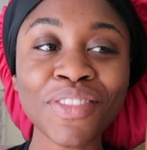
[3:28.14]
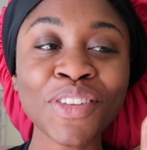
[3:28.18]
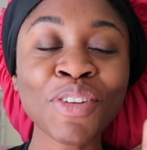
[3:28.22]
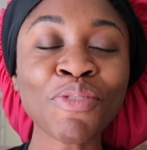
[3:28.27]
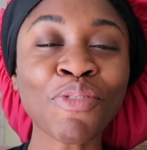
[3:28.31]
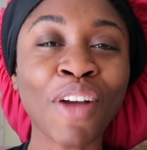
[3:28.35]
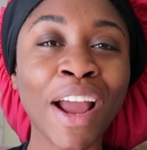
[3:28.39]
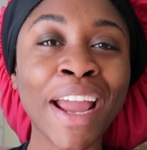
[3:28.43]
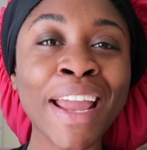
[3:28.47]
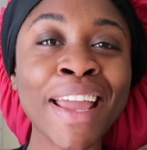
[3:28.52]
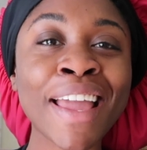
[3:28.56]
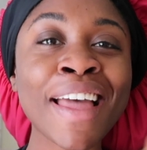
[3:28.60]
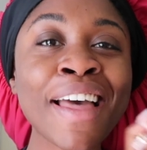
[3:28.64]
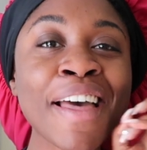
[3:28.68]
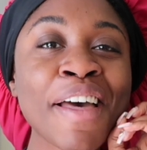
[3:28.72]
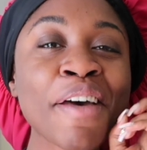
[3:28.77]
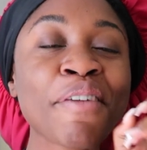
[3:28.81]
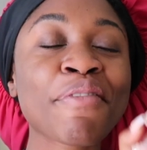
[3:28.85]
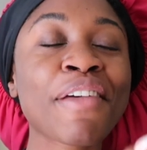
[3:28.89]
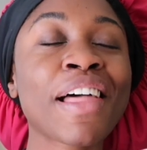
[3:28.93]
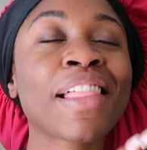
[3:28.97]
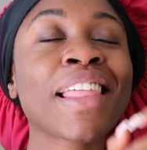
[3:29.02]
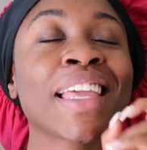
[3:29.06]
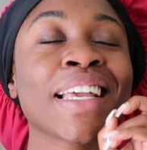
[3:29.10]
right?
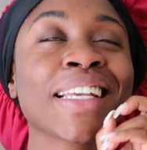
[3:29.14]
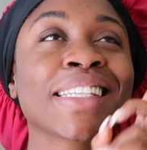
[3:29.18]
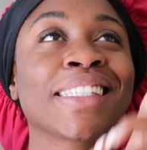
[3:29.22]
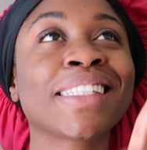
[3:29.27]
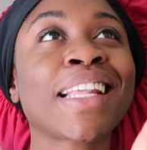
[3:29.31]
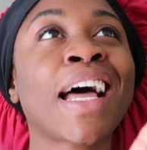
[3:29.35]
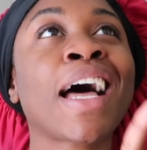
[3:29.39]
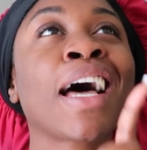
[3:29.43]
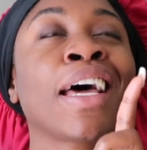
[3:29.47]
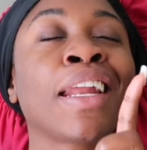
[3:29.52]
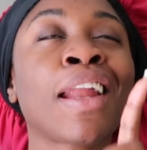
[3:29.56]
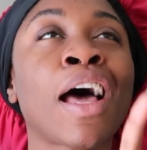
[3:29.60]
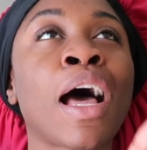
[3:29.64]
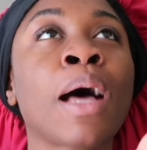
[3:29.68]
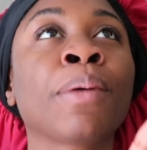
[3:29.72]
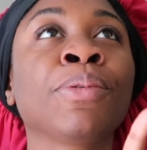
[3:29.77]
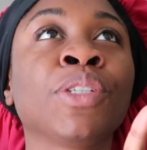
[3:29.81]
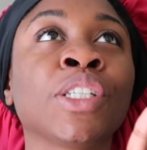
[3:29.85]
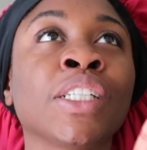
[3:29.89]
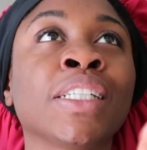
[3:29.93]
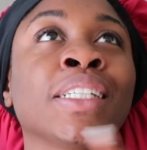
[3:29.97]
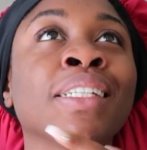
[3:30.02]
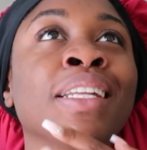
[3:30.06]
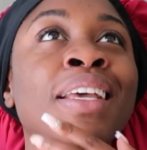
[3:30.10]
Failing is not an
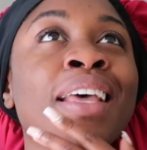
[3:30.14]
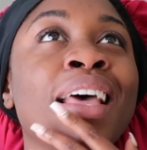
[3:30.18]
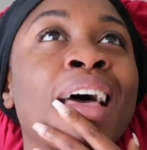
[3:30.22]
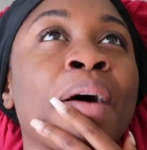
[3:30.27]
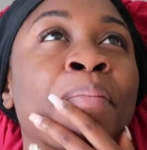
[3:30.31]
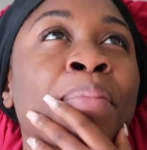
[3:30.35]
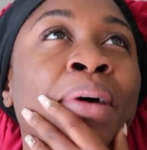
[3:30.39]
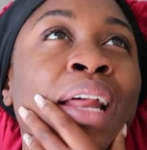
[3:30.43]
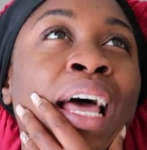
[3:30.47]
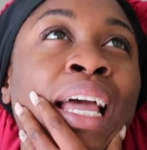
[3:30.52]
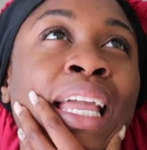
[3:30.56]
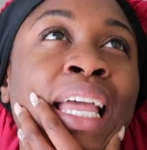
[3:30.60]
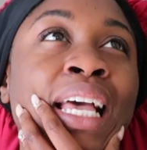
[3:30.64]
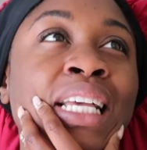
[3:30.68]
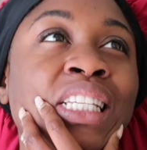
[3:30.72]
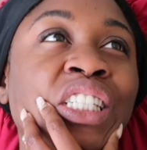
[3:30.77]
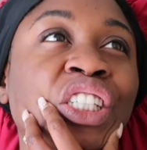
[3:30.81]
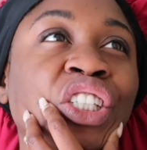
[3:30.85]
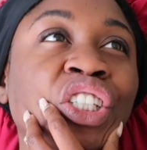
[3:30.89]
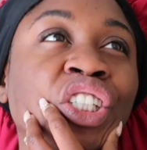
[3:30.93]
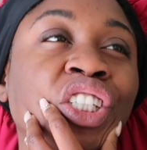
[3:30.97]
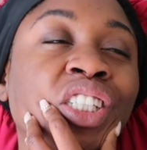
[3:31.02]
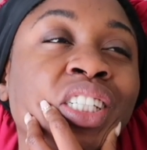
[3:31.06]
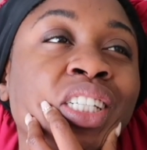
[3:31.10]
option. But I guess
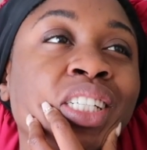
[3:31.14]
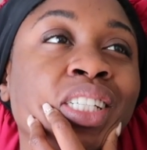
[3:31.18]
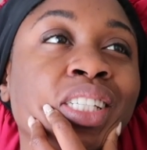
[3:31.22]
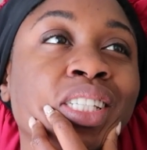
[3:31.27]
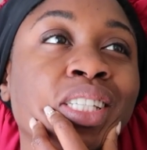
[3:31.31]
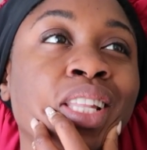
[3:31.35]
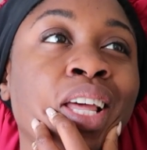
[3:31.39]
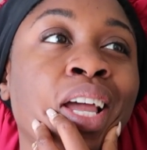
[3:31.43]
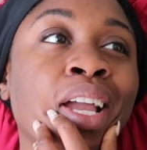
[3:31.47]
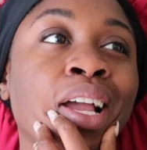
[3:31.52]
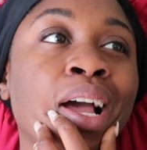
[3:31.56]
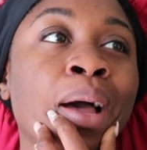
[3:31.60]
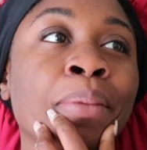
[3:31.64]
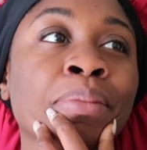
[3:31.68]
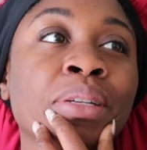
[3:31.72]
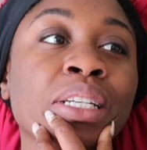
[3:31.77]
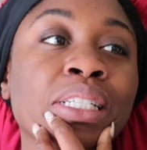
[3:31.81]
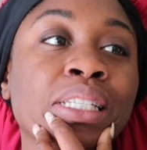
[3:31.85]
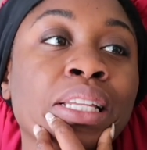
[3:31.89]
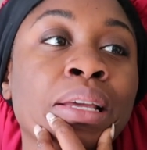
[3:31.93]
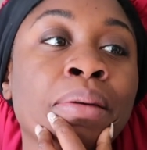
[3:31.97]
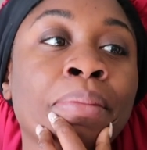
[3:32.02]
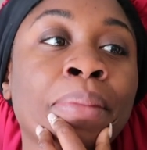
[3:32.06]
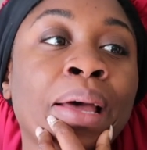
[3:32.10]
it's just like I'm
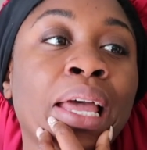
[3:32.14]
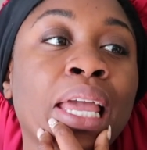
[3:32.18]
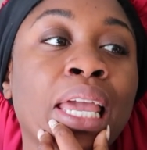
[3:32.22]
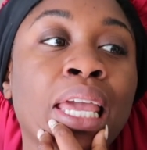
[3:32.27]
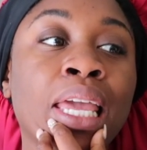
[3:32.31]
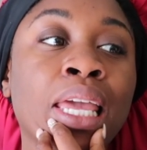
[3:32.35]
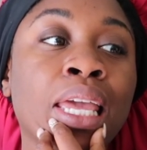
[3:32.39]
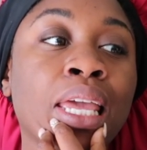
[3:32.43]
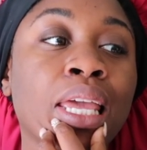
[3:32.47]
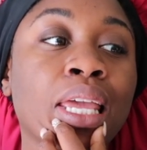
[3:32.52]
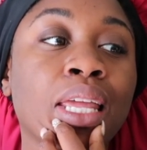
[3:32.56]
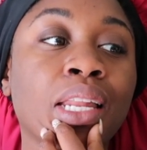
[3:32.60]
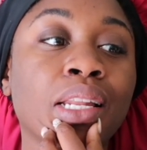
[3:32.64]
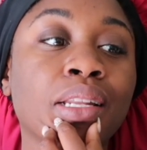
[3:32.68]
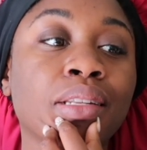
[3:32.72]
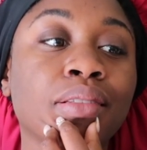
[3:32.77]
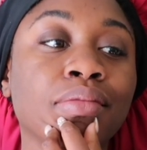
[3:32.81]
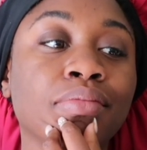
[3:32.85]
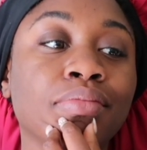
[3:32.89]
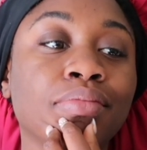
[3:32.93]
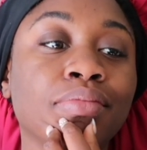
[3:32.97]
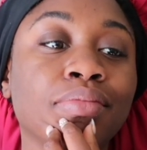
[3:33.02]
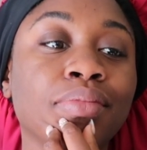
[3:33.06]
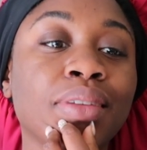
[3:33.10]
just in my head.
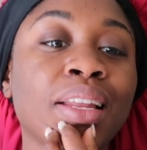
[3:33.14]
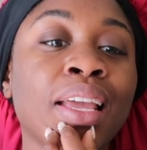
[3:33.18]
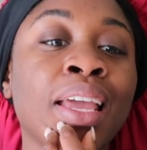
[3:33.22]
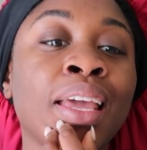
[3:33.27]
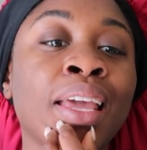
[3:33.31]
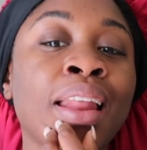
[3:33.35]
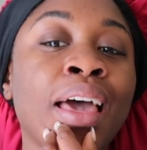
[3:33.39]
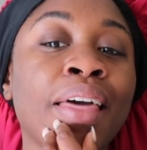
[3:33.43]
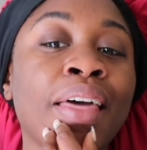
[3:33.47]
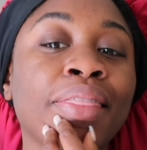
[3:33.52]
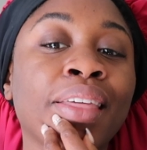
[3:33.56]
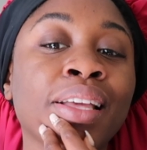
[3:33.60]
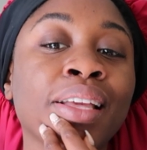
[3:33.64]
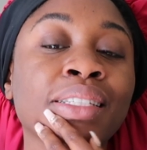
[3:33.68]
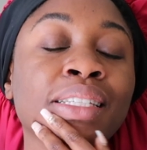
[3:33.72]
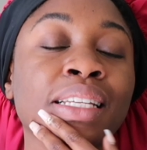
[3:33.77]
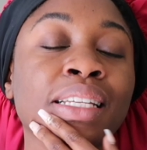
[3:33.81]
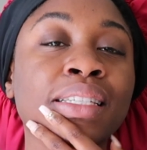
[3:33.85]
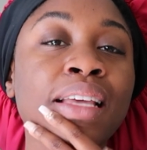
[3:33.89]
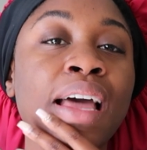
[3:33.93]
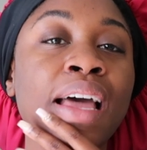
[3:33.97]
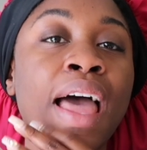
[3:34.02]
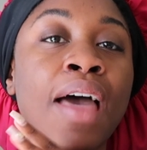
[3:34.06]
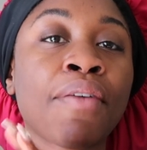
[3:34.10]
And I think
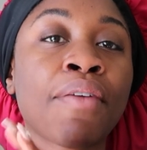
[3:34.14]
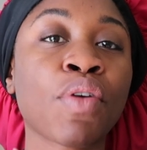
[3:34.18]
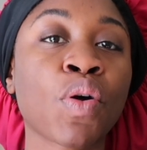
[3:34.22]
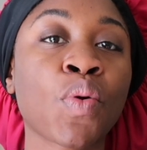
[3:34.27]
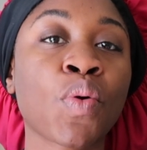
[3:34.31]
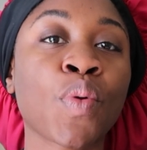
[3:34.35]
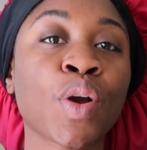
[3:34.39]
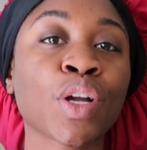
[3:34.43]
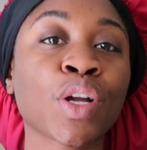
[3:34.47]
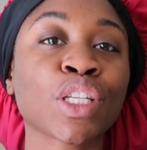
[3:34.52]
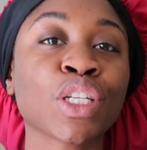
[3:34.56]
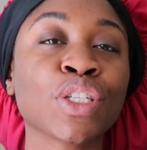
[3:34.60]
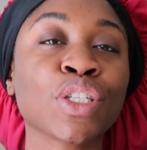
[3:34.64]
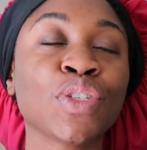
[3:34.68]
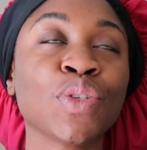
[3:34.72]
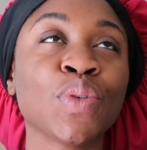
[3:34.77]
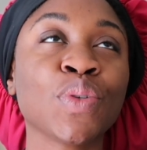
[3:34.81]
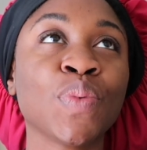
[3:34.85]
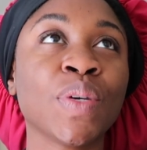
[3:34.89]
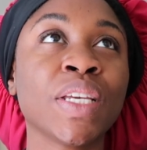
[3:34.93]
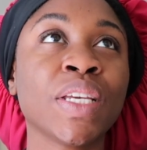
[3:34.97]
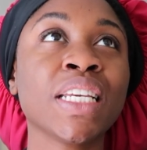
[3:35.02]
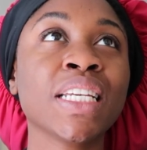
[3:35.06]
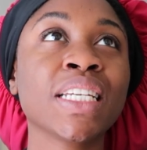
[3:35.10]
since I haven't worked in two
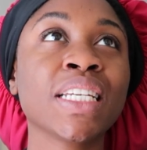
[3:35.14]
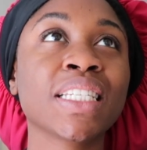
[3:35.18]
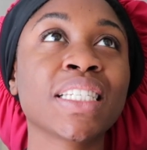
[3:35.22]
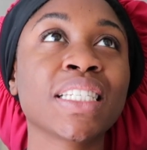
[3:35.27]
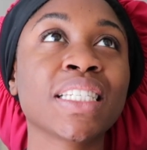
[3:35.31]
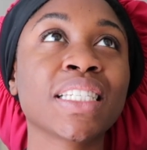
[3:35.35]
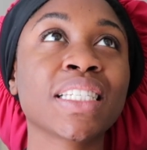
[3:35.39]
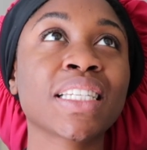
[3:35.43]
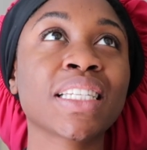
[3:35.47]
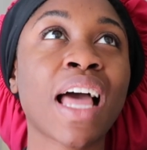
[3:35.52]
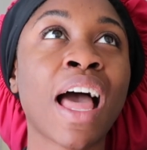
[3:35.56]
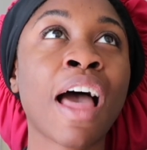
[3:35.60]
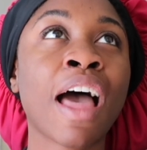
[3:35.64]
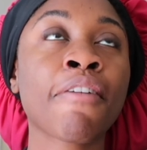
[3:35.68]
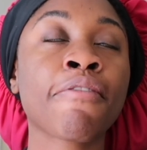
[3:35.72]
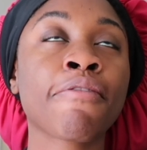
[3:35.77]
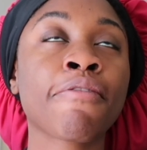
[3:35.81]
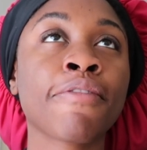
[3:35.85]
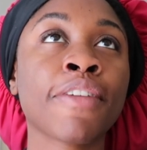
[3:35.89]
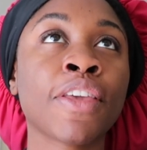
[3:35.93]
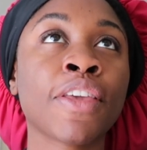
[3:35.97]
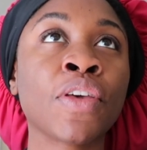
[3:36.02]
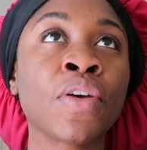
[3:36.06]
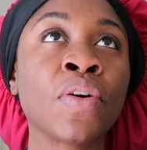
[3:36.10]
weeks, I
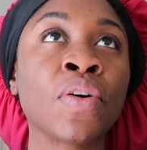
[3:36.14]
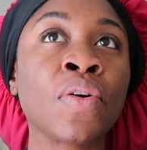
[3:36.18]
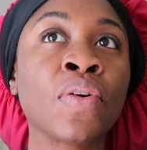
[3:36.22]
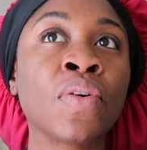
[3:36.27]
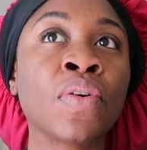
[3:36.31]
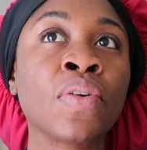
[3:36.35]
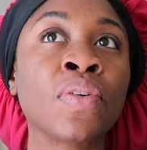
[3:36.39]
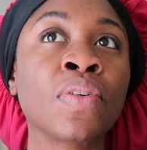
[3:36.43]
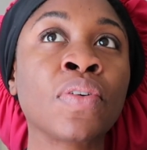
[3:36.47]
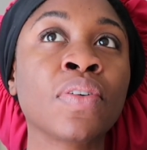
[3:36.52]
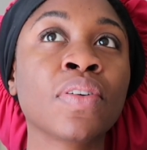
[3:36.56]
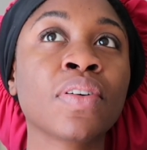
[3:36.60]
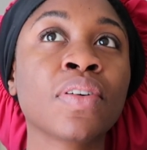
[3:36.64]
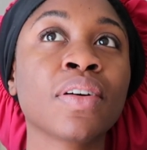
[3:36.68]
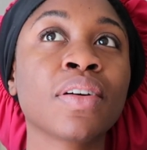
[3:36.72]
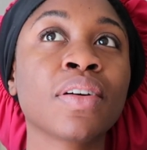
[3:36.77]
feel,